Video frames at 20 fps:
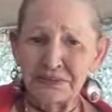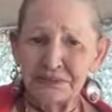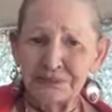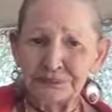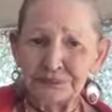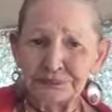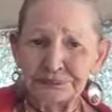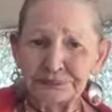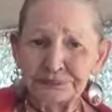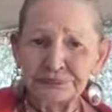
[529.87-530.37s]

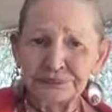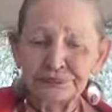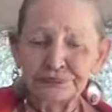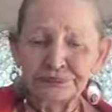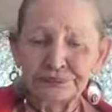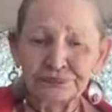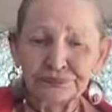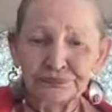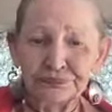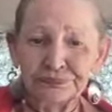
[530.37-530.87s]

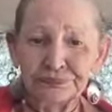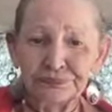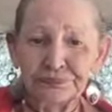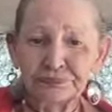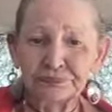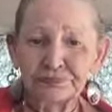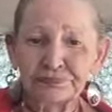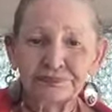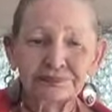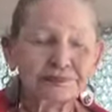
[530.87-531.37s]

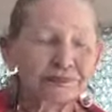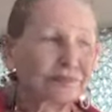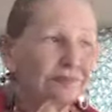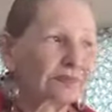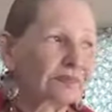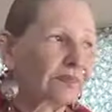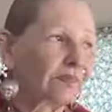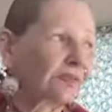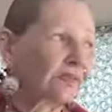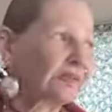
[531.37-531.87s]

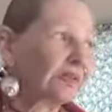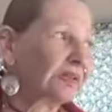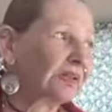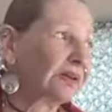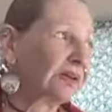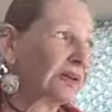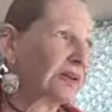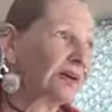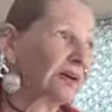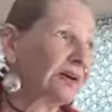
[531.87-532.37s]

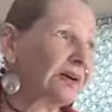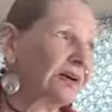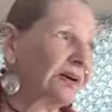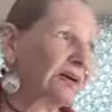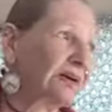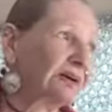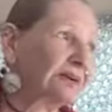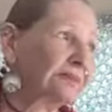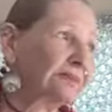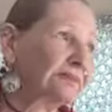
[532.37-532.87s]

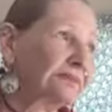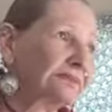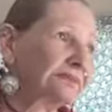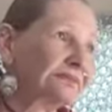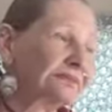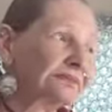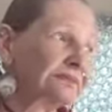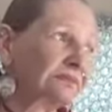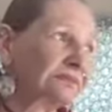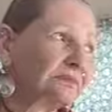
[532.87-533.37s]

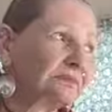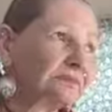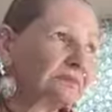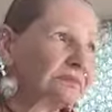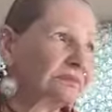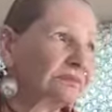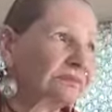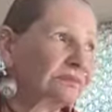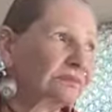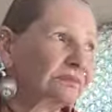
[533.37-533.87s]

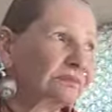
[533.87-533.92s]
(silence)